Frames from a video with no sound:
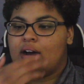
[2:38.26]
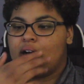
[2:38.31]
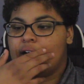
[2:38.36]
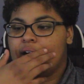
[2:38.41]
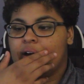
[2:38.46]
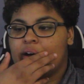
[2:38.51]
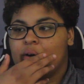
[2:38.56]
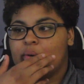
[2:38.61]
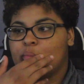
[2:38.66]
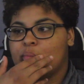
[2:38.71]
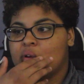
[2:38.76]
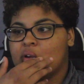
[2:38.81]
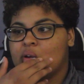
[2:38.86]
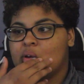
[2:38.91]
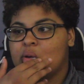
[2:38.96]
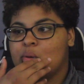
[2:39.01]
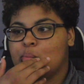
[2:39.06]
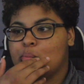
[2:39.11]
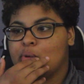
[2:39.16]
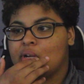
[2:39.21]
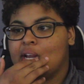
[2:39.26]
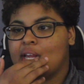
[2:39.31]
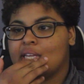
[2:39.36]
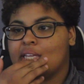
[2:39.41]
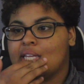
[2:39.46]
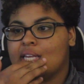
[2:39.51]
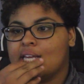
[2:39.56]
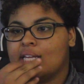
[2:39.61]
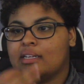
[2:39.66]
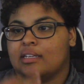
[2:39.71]
But
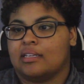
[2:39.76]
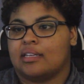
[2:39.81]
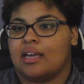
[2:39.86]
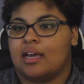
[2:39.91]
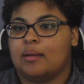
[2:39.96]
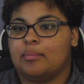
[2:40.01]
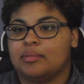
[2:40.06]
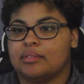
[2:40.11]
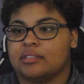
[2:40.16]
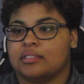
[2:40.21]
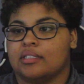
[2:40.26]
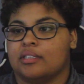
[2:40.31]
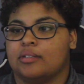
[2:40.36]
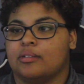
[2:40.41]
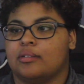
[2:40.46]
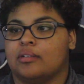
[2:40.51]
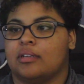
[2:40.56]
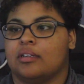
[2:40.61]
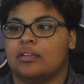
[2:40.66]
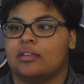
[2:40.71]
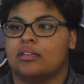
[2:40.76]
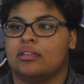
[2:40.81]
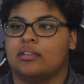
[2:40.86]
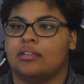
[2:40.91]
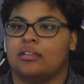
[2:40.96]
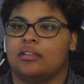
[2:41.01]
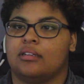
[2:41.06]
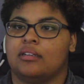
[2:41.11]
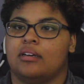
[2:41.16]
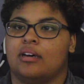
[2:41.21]
at the end of the episode,
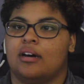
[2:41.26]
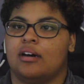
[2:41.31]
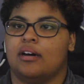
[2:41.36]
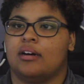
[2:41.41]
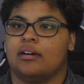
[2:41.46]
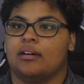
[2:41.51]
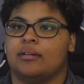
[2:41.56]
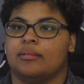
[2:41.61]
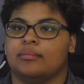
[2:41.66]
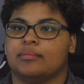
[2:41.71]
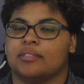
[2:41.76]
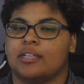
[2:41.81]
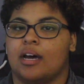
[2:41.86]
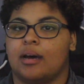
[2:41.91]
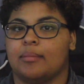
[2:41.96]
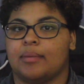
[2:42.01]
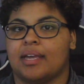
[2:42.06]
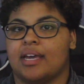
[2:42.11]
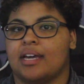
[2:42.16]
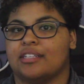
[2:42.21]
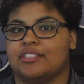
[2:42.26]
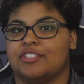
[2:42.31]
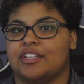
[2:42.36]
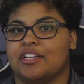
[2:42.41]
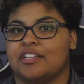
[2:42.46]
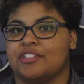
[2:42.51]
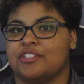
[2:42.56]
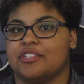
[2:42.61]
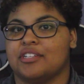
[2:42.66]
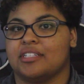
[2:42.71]
Tommy had
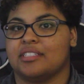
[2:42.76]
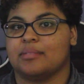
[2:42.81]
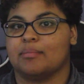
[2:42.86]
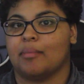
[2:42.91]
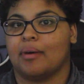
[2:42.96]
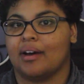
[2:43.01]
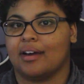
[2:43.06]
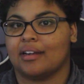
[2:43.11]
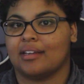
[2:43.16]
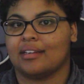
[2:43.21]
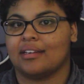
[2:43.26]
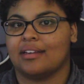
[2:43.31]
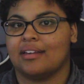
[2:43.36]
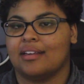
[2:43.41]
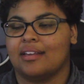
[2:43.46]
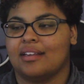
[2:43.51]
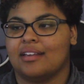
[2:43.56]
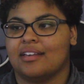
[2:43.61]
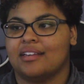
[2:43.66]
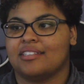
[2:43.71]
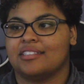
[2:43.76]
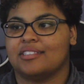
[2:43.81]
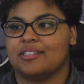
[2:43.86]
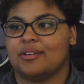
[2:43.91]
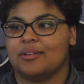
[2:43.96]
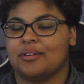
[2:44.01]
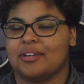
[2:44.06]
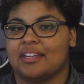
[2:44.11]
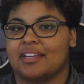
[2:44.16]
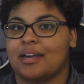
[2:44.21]
changed his mind.
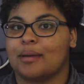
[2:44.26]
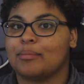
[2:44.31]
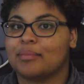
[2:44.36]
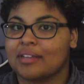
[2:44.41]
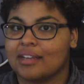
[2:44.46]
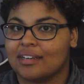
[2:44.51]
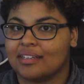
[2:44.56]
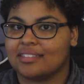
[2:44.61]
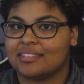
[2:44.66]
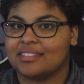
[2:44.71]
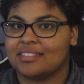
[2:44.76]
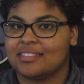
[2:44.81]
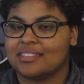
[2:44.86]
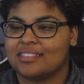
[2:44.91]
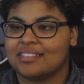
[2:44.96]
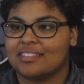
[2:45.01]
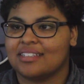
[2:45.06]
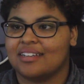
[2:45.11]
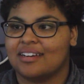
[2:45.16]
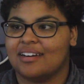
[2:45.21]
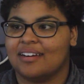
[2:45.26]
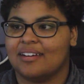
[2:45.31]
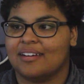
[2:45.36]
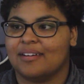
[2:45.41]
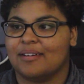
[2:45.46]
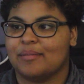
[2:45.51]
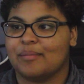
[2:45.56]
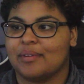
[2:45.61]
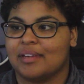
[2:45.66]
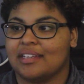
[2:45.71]
So he kept the guns,
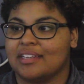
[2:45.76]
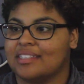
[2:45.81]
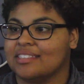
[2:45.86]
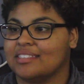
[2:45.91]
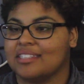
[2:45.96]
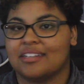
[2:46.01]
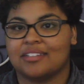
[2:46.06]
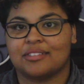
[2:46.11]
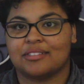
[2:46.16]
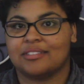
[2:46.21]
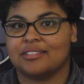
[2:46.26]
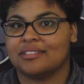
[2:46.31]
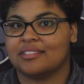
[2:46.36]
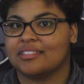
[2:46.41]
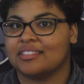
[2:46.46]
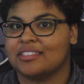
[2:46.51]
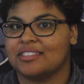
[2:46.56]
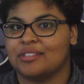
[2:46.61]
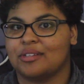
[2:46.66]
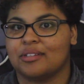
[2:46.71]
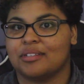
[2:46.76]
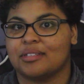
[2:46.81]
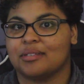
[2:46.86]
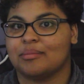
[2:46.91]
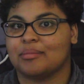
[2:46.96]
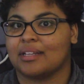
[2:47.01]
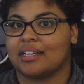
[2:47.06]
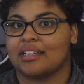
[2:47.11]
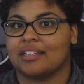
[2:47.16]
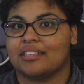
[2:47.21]
and his uncle told
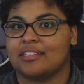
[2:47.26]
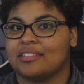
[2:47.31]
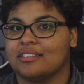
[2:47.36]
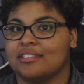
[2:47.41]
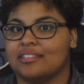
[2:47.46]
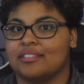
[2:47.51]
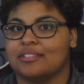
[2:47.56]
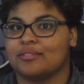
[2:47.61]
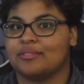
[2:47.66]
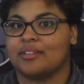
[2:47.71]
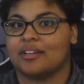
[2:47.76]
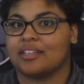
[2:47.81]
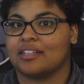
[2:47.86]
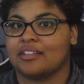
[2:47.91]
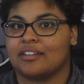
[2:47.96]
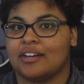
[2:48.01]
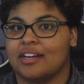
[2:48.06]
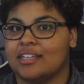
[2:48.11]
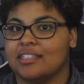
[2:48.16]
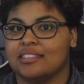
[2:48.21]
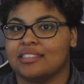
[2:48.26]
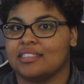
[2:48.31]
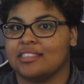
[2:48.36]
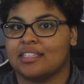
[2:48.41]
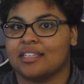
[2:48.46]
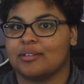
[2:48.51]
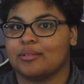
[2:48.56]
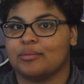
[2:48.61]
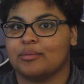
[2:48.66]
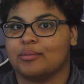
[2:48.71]
him, like, you're fucking
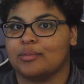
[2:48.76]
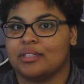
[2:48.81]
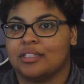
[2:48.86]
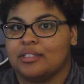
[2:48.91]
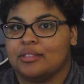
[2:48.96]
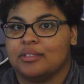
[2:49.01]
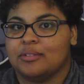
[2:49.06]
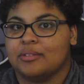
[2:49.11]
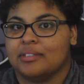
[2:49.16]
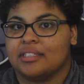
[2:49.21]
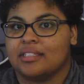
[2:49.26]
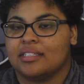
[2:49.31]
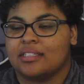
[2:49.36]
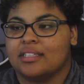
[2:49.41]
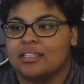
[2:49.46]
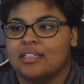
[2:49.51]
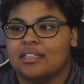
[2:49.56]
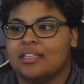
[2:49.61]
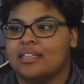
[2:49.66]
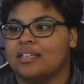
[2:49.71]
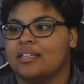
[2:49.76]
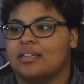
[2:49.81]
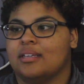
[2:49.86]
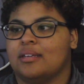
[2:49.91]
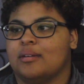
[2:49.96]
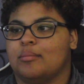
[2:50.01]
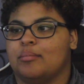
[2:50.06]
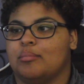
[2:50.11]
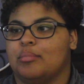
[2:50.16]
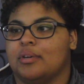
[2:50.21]
crazy, like, what are you doing?
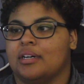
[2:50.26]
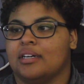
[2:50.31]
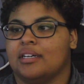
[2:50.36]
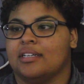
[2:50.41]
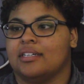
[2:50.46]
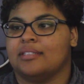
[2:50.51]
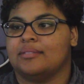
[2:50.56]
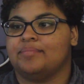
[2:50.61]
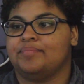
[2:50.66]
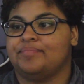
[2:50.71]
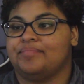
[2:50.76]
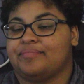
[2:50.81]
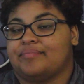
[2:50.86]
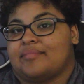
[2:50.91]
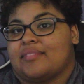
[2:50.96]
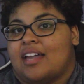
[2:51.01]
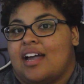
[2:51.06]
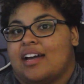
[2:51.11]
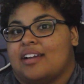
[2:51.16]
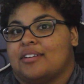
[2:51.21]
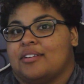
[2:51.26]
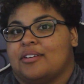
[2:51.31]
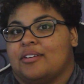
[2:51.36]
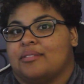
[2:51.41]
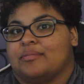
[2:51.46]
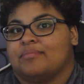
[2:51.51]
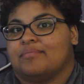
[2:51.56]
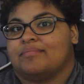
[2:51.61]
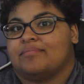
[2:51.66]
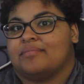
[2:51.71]
But I don't
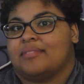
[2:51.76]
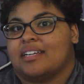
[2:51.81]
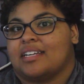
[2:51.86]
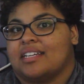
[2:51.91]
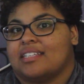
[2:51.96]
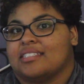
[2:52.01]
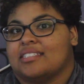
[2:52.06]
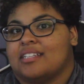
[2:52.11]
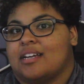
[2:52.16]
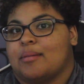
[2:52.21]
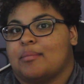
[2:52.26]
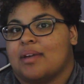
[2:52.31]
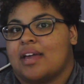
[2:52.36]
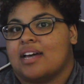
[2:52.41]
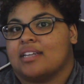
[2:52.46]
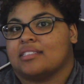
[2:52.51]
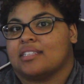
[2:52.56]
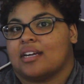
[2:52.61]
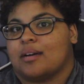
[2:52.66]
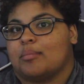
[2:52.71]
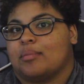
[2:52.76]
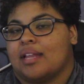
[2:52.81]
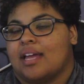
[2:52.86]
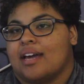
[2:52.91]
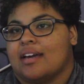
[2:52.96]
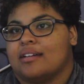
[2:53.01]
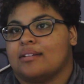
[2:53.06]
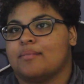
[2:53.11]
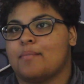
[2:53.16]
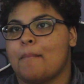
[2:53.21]
know. I guess Tommy has like a
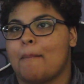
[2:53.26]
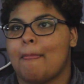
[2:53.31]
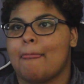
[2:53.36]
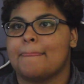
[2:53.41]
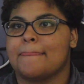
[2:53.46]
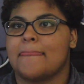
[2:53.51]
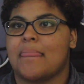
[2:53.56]
plan.